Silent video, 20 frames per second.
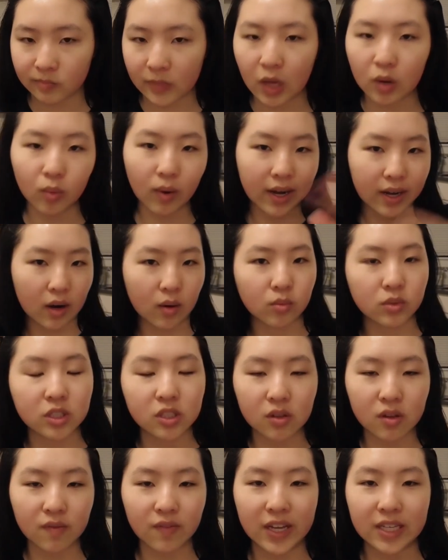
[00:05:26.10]
Why not? We'll do
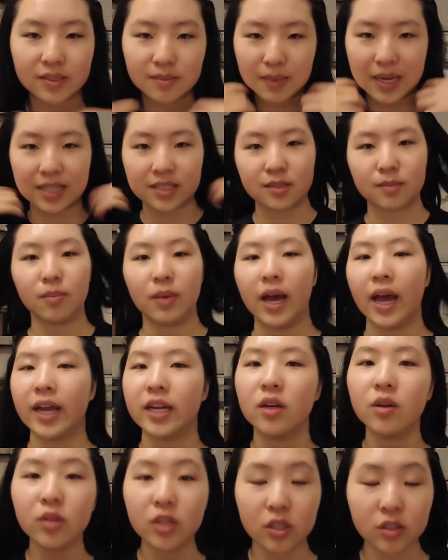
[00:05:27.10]
the face mask, but I
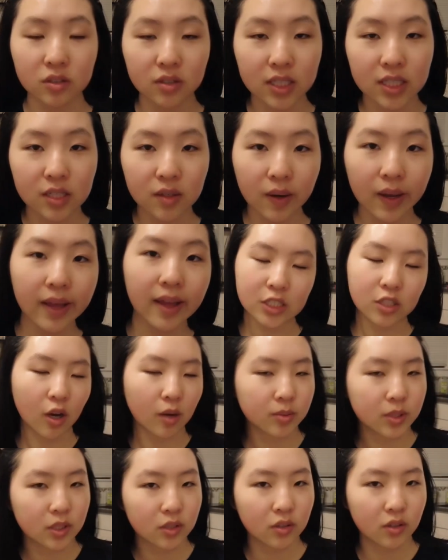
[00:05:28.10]
don't usually do it. It's
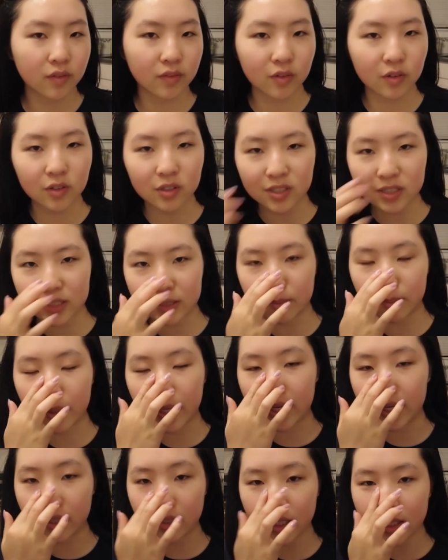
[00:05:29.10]
optional, of course,
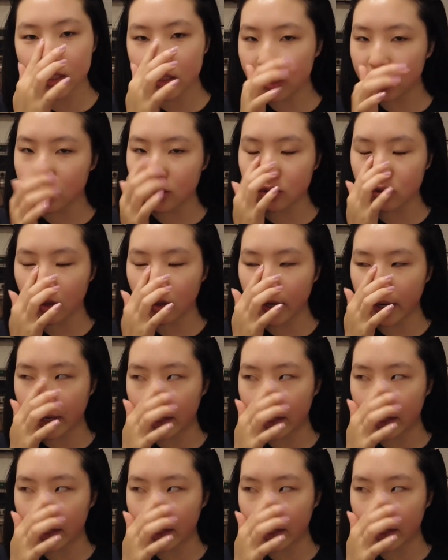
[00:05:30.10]
but let's just try